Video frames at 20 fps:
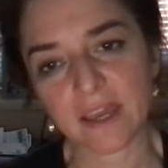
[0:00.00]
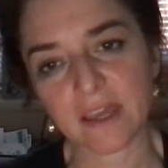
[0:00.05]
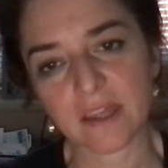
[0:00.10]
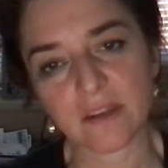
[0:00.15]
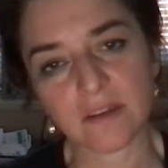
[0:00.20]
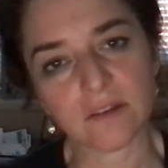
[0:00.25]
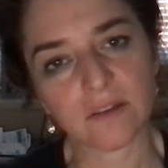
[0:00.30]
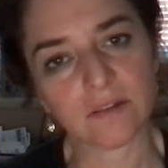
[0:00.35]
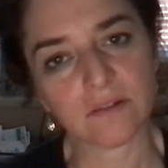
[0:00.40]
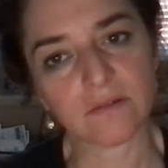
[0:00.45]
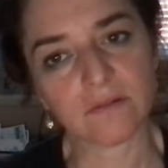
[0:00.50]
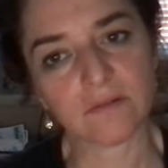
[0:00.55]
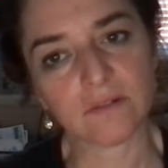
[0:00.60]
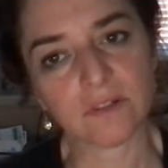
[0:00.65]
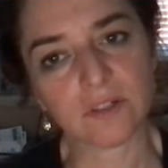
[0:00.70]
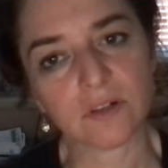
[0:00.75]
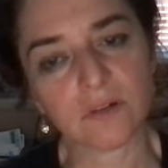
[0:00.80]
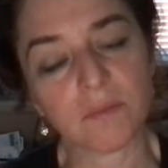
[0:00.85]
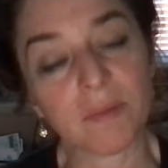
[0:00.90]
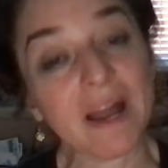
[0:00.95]
And
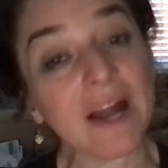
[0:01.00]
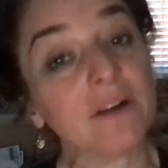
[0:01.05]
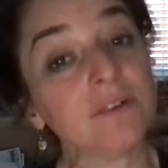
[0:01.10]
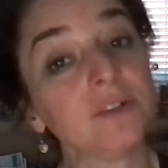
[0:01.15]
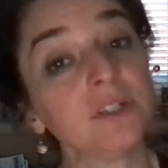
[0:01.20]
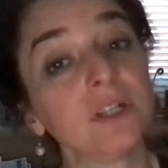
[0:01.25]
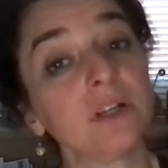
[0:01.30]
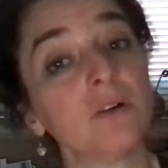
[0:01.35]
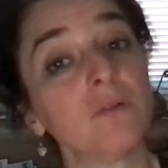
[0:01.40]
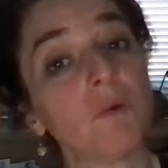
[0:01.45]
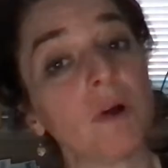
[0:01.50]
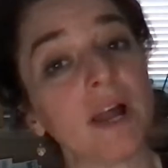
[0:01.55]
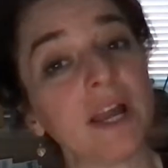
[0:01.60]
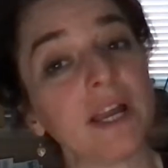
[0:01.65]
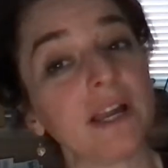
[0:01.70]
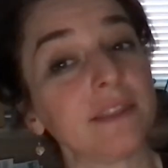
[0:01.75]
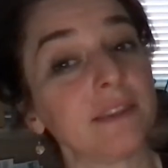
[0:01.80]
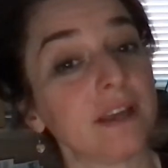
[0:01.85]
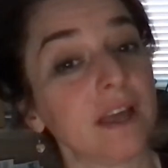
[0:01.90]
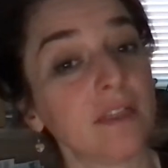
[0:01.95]
pounding away
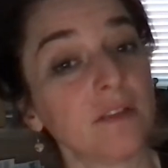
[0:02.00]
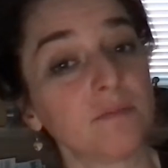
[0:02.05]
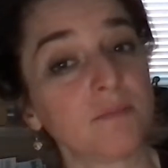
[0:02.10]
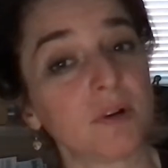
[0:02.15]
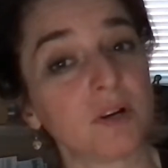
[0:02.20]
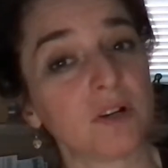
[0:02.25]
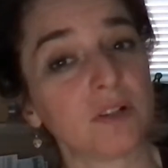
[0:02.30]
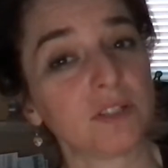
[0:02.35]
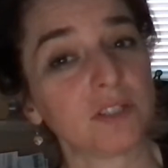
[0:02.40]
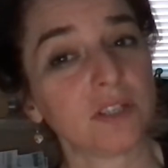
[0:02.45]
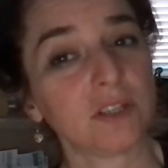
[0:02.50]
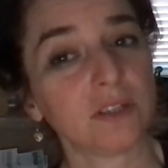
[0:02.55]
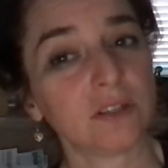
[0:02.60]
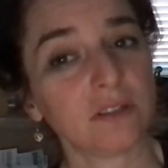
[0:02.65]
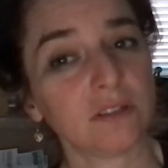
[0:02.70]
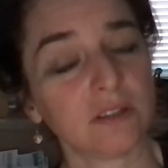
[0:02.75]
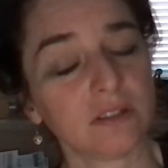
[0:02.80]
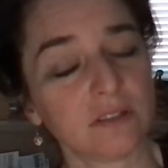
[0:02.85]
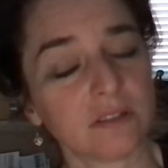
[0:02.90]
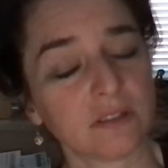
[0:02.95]
on the other person,
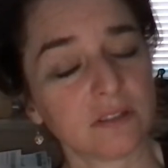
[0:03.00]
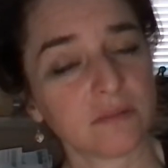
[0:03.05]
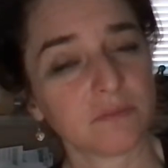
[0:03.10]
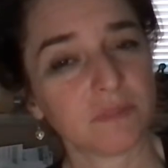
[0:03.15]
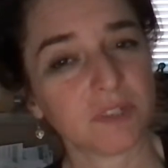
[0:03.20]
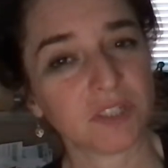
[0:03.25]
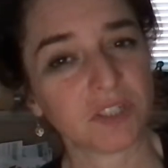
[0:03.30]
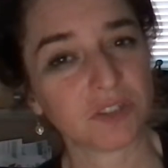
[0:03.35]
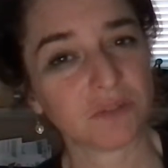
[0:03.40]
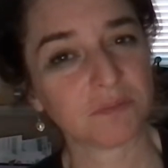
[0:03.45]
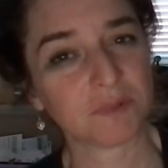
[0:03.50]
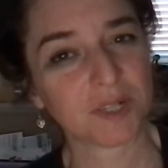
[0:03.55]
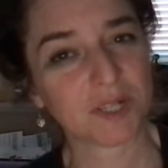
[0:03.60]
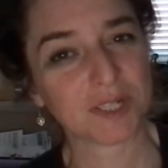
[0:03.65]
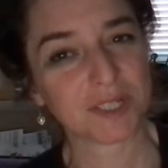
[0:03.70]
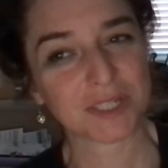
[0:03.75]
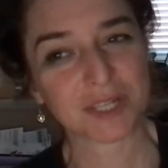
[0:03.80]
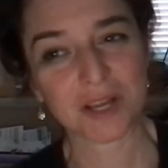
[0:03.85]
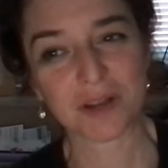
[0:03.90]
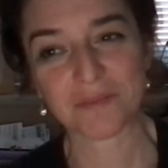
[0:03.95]
that doesn't mean just
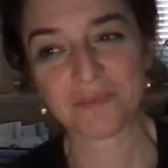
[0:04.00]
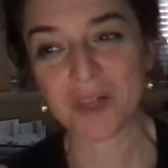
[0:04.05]
because